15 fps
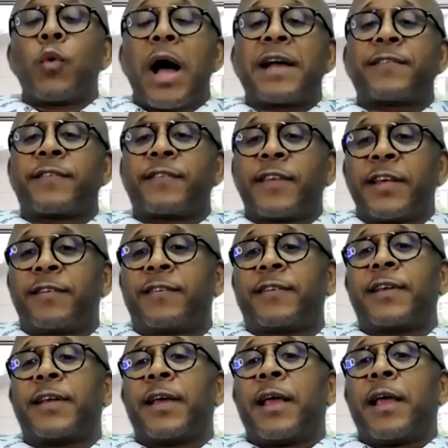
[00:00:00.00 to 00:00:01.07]
assist
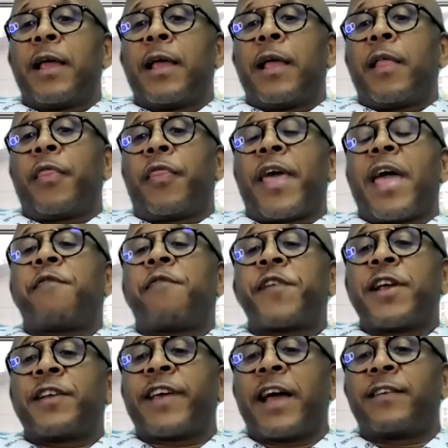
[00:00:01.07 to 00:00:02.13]
their
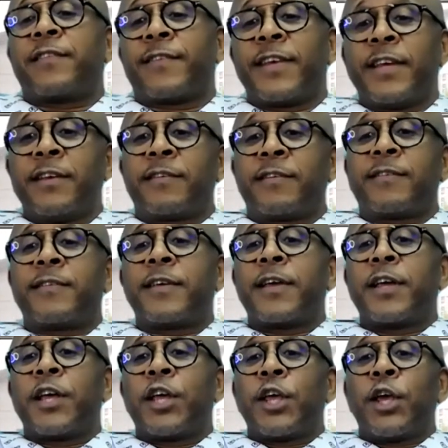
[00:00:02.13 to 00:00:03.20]
franchisees,
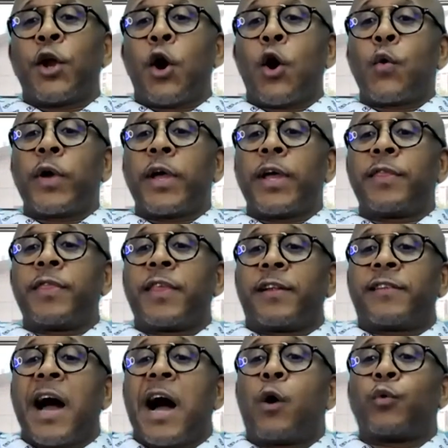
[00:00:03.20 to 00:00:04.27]
you know, in the
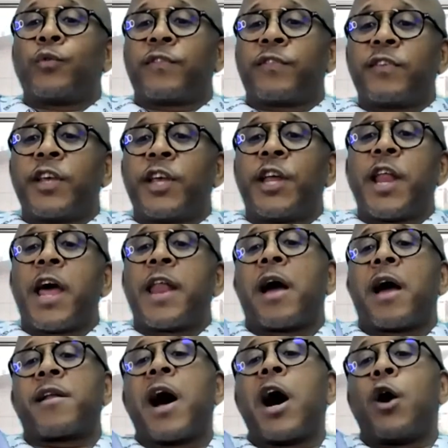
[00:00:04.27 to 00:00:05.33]
towns in and
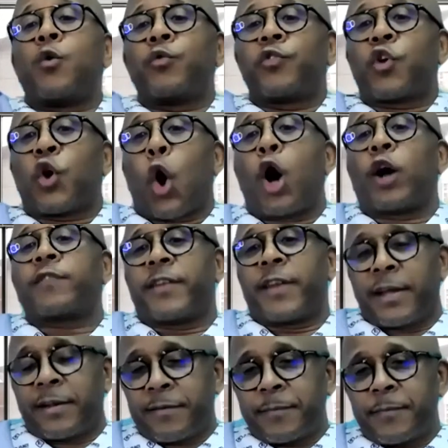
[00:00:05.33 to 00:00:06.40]
around
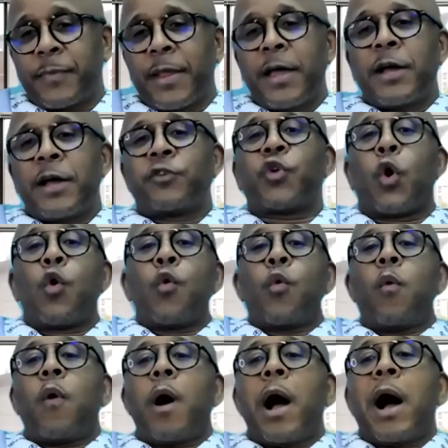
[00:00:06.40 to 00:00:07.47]
Kokstad. So
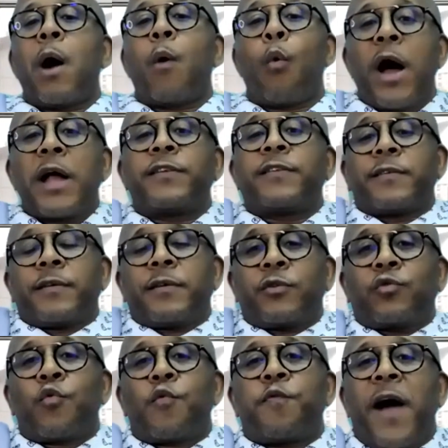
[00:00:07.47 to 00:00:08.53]
I want
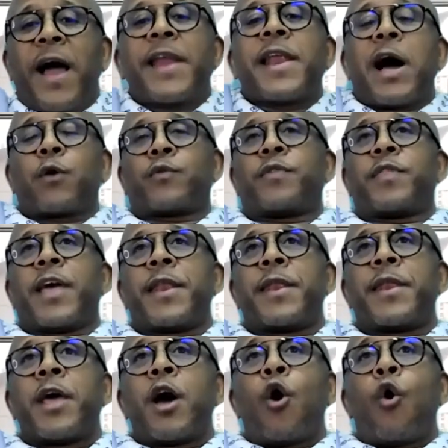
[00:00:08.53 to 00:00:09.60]
to find out then
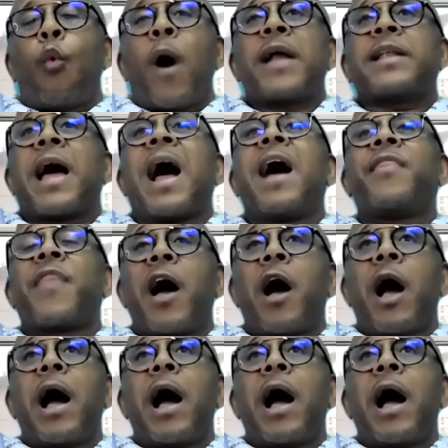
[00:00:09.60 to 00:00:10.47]
what other